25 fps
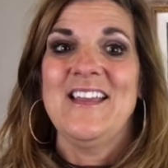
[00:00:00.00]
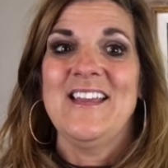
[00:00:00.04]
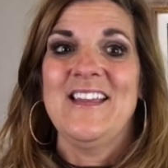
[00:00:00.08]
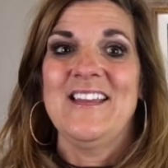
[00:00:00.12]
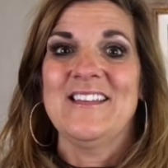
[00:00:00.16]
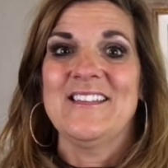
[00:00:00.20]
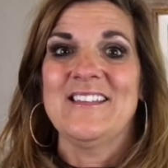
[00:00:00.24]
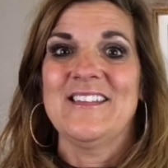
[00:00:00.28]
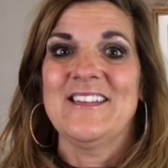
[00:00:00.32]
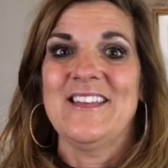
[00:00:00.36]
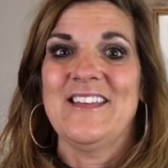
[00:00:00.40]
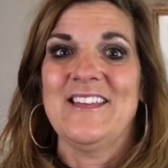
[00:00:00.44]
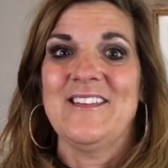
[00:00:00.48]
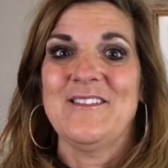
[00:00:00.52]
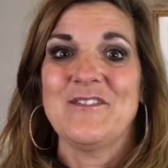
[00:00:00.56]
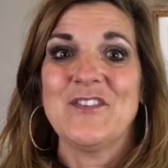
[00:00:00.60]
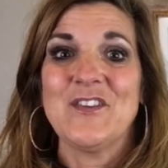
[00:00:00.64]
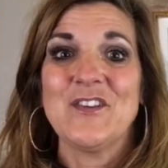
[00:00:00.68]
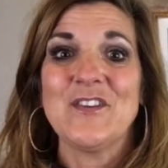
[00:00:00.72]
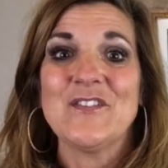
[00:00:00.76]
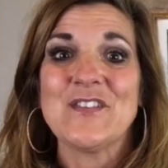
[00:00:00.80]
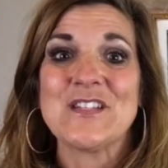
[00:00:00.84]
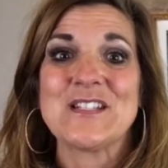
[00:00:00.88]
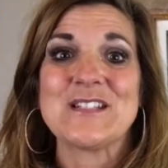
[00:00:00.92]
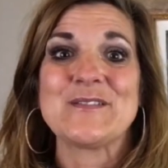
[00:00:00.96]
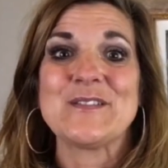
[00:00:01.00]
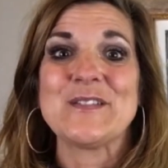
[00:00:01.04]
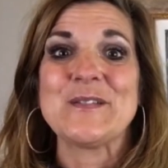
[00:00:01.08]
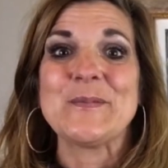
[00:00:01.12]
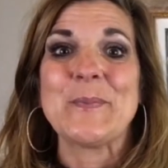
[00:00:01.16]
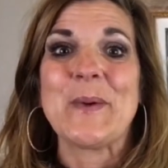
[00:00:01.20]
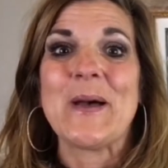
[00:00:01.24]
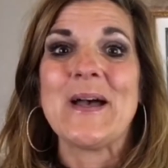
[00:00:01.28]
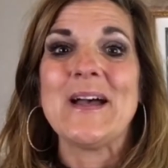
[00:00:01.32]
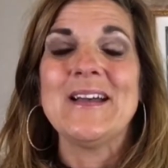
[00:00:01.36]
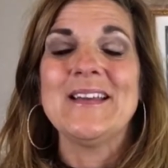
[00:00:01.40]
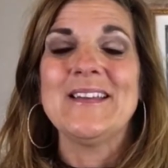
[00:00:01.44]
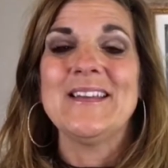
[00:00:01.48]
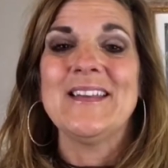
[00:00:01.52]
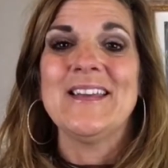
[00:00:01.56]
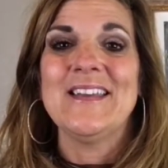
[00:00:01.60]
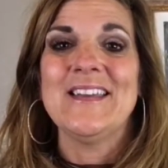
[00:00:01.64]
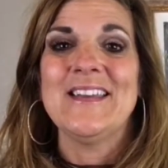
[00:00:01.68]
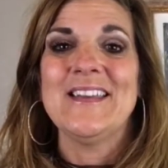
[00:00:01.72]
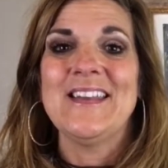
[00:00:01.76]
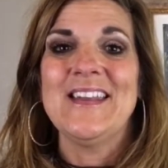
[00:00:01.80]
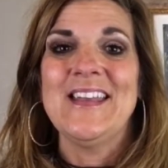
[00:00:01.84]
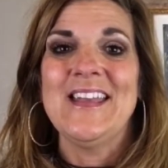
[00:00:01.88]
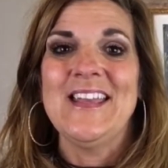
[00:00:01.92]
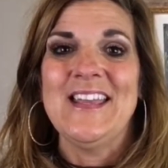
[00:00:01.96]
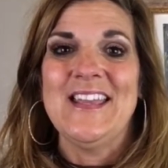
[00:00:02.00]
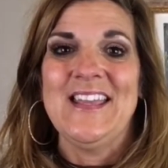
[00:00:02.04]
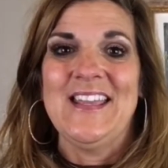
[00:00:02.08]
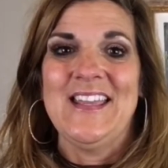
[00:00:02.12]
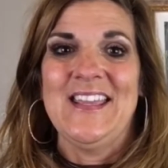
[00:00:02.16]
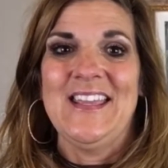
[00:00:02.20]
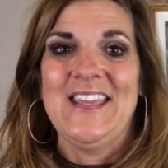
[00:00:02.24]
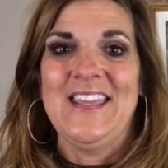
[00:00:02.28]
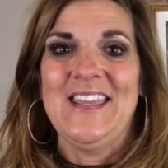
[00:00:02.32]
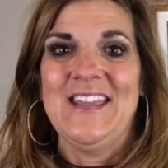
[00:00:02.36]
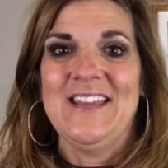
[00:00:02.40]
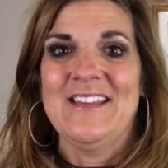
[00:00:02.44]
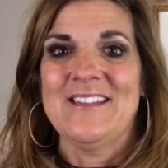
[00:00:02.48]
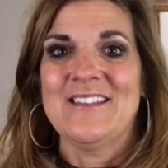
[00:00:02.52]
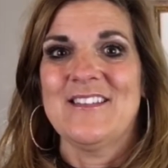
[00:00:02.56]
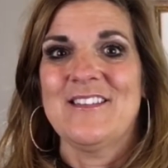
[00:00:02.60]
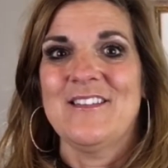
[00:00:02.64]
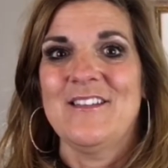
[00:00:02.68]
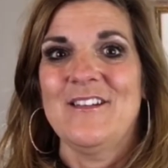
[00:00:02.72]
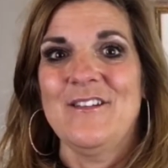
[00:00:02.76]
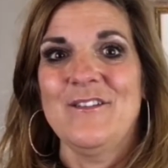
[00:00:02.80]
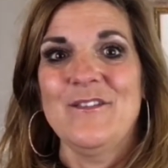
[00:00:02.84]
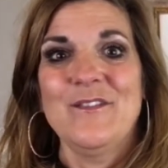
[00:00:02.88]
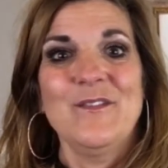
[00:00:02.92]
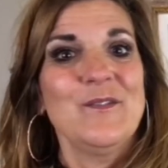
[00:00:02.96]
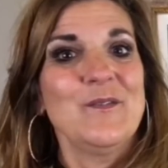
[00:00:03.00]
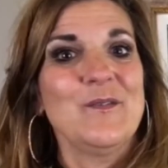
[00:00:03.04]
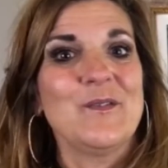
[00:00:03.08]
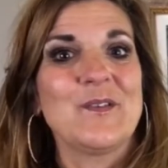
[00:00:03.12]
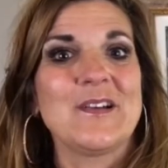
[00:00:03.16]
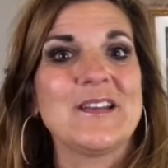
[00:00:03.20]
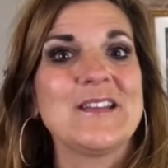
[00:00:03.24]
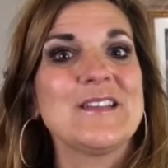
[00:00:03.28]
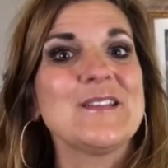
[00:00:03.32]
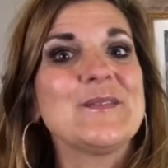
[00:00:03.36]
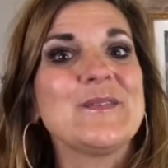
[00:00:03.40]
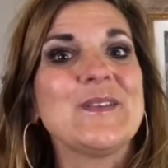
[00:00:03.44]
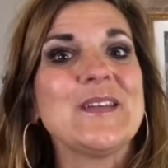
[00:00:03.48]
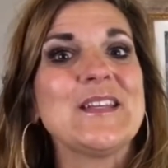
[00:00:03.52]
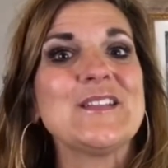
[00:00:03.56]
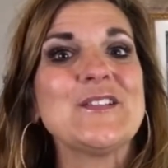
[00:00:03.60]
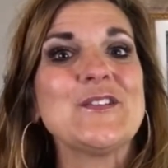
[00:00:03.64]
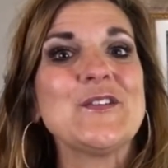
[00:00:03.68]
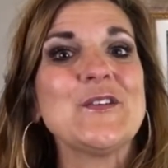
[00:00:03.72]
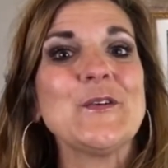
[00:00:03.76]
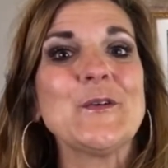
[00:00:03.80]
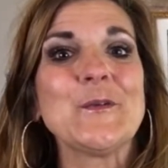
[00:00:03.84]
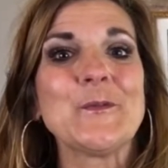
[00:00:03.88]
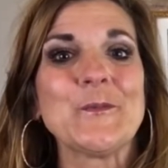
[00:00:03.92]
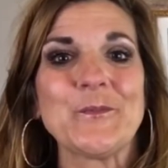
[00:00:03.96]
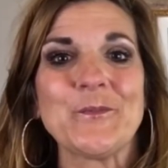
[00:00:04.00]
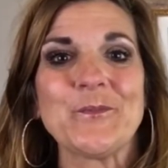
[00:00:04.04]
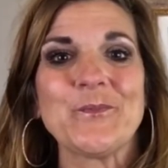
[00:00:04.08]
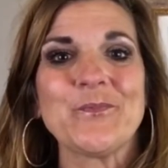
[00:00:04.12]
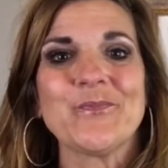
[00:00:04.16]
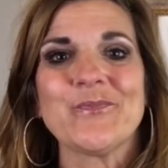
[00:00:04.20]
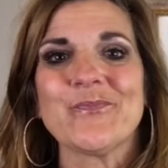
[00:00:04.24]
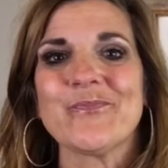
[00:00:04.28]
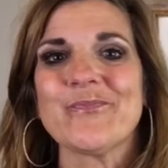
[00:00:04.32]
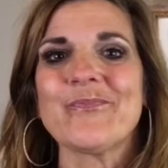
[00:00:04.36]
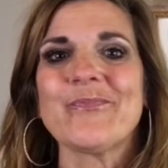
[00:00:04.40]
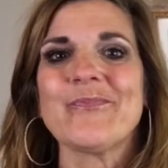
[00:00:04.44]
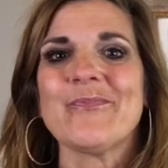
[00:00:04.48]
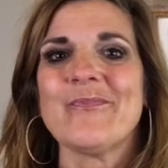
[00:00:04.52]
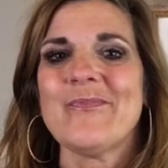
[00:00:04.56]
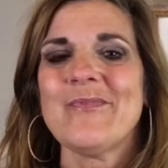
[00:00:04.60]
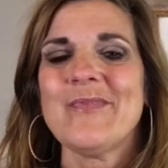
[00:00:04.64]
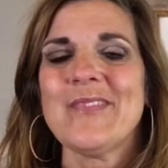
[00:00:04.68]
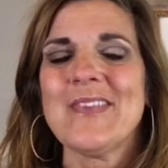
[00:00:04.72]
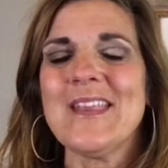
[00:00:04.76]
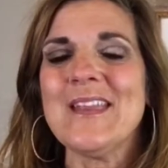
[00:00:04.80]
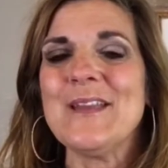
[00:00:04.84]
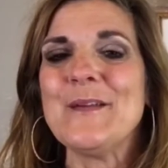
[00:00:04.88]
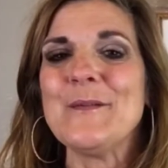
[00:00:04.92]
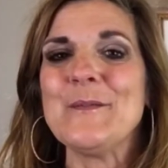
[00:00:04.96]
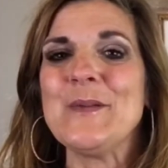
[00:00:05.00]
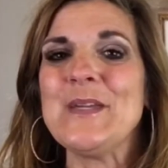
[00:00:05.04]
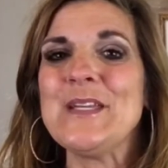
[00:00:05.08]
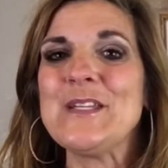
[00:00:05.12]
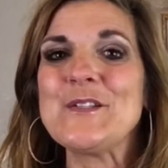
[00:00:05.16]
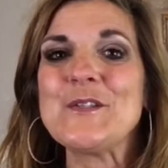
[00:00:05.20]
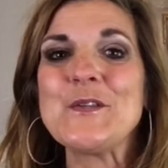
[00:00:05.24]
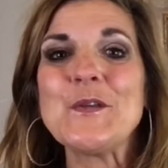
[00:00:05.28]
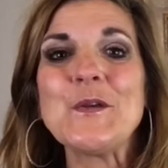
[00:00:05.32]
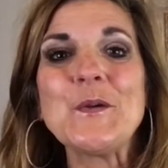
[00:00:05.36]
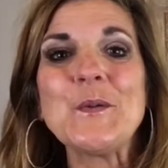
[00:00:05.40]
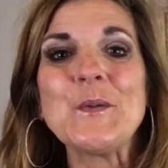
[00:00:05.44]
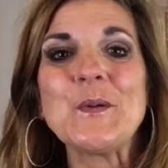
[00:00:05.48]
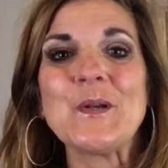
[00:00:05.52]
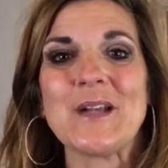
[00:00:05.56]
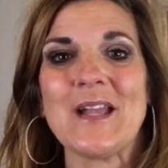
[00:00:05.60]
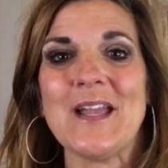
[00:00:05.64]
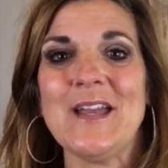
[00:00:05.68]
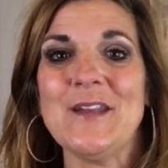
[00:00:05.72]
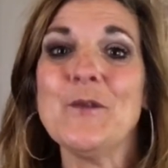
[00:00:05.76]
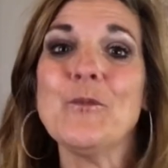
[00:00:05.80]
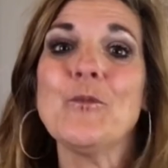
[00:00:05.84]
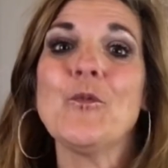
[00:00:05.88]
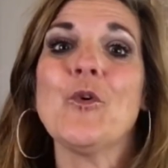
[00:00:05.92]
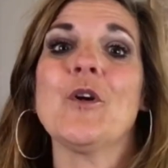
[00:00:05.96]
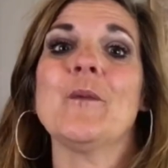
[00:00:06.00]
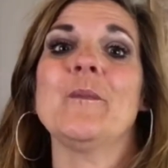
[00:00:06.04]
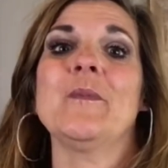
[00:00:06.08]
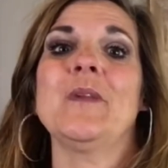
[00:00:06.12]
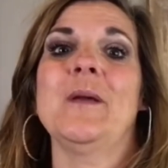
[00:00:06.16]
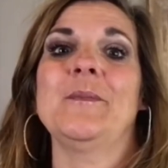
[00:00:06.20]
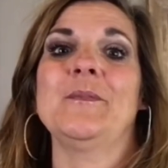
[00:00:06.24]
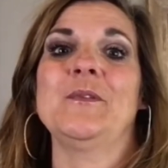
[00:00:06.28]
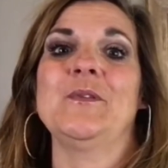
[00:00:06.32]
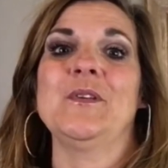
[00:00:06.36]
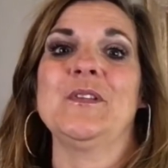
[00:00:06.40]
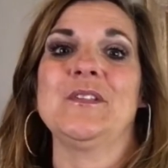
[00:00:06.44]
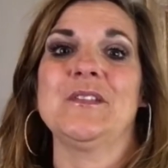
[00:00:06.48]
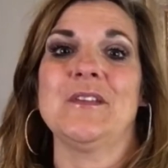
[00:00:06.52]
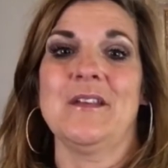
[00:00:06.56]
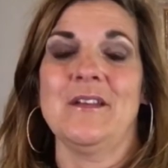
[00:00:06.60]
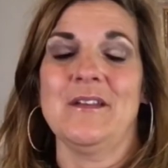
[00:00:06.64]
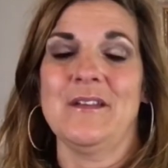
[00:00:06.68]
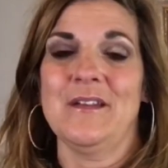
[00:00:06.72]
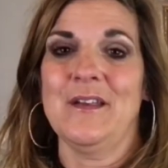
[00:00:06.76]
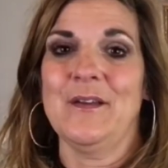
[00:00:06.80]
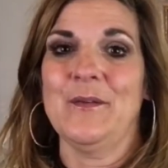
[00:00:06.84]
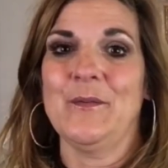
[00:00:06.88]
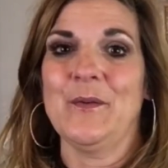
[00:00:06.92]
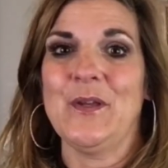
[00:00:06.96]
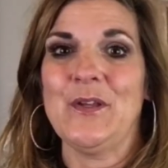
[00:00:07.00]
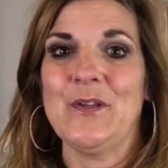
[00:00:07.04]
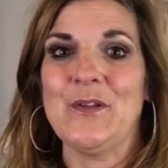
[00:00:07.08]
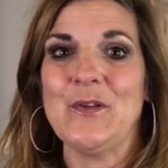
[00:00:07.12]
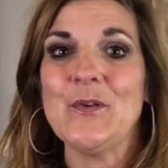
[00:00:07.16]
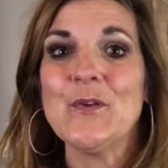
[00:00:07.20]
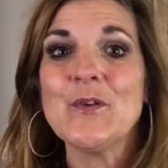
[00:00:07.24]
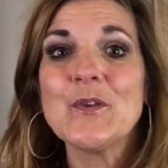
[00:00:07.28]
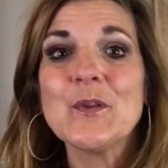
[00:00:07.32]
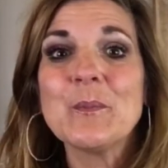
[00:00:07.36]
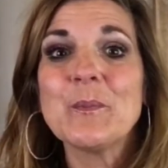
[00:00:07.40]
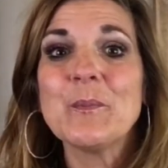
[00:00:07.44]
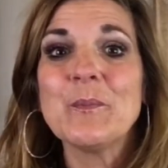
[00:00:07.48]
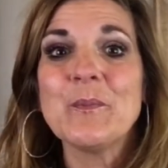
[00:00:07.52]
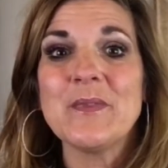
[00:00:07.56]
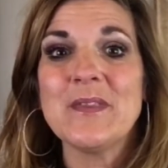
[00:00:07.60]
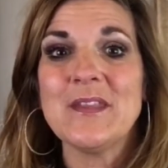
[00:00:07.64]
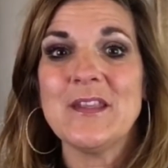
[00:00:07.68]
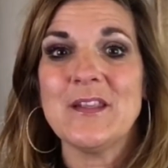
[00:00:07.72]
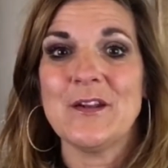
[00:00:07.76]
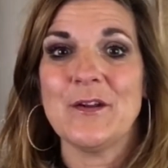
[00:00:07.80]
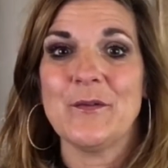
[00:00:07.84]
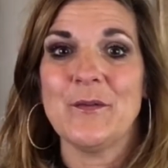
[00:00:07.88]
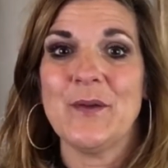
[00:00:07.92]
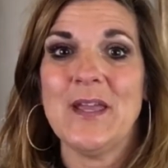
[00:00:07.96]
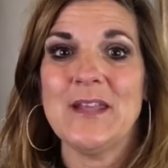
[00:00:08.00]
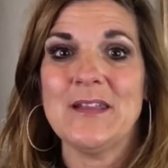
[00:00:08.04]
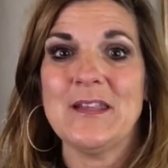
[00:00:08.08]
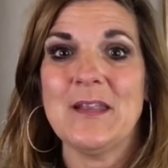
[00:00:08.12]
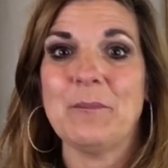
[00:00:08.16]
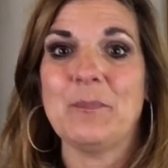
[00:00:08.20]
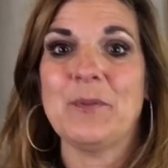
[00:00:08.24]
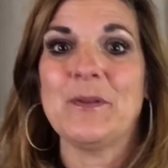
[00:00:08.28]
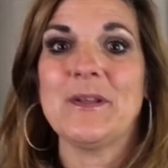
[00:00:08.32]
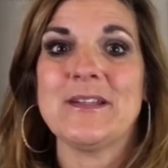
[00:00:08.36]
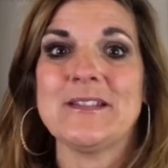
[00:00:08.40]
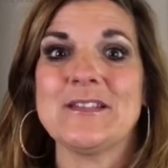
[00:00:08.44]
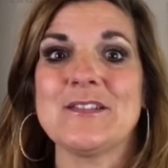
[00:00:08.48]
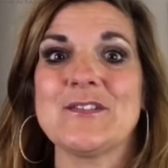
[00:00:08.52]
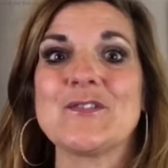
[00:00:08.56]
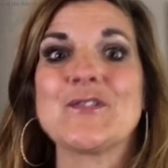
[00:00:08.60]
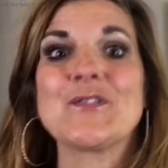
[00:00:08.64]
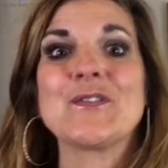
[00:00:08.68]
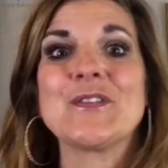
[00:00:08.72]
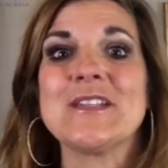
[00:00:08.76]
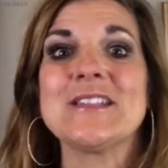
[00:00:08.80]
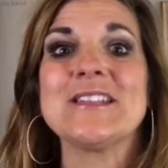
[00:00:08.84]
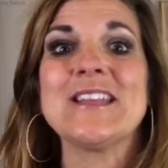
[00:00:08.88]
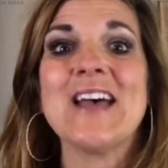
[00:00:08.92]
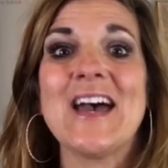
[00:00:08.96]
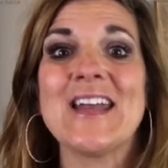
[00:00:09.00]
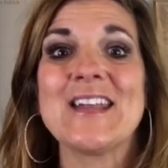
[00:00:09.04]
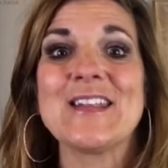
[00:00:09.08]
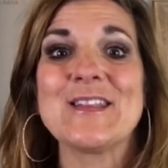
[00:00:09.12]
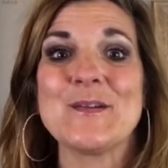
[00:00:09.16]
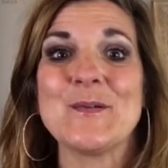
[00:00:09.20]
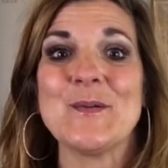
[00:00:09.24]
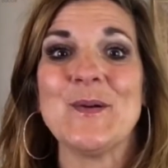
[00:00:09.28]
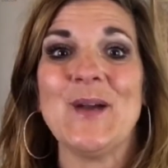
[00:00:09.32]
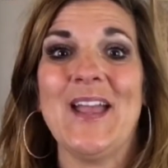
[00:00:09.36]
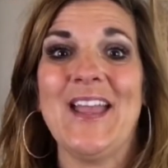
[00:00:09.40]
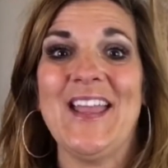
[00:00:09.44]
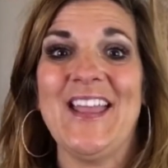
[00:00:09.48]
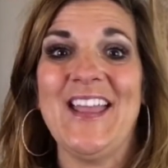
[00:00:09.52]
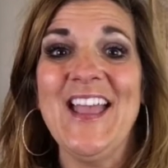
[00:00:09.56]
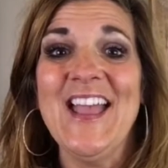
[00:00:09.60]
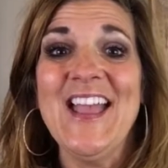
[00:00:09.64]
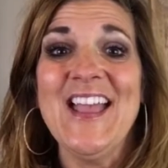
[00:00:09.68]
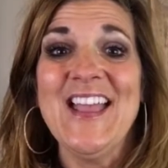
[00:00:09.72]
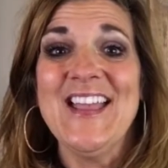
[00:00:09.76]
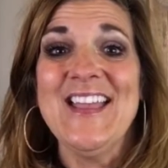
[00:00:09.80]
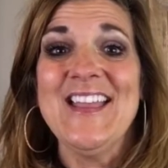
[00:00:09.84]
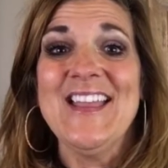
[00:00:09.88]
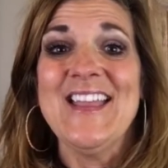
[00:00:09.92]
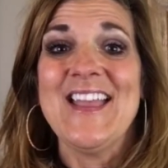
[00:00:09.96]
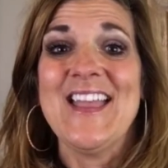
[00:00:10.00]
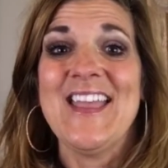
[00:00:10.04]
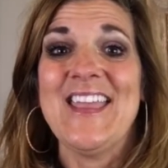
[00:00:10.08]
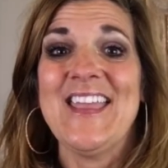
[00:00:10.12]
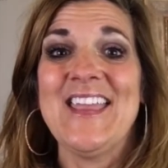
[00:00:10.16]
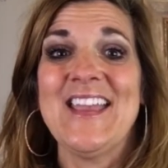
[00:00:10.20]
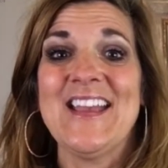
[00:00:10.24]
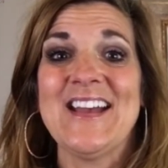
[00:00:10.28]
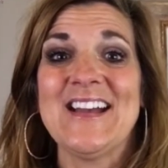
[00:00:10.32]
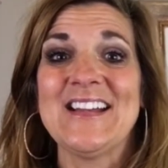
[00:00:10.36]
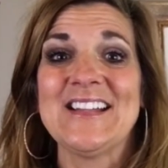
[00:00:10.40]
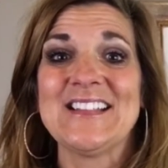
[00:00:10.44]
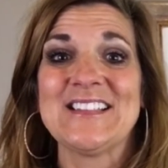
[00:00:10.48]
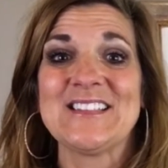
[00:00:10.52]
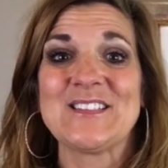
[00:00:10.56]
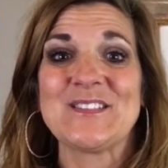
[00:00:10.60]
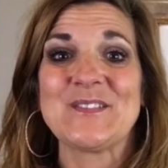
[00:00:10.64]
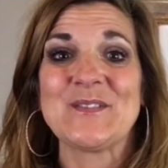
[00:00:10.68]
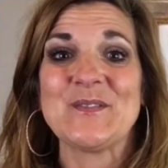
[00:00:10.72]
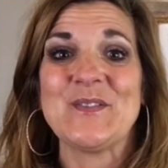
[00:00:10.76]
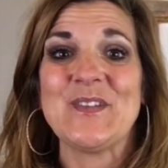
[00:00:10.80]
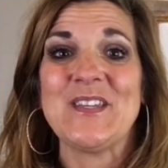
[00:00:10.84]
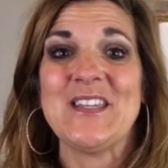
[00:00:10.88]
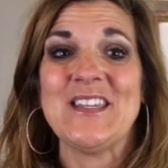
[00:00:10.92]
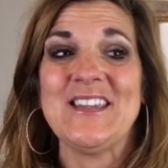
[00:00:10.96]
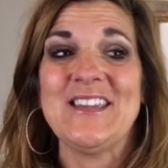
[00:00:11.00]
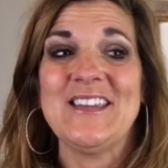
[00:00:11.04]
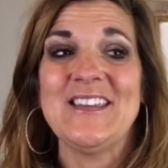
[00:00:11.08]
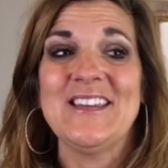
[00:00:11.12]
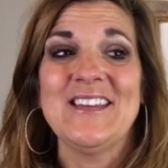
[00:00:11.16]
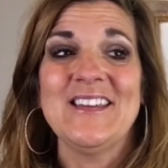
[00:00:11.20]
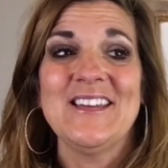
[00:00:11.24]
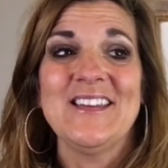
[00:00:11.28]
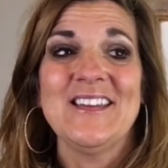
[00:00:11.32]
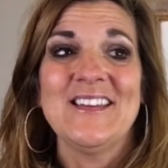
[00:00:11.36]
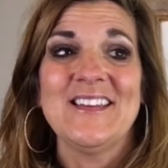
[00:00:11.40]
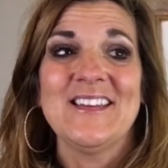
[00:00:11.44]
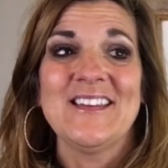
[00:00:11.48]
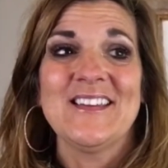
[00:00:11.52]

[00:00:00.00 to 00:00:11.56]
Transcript: And like a few of us responded, and so we're into week two. And week two, we were kind of warming up to each other. Like, we knew the, we had the pleasantries out of the way, and we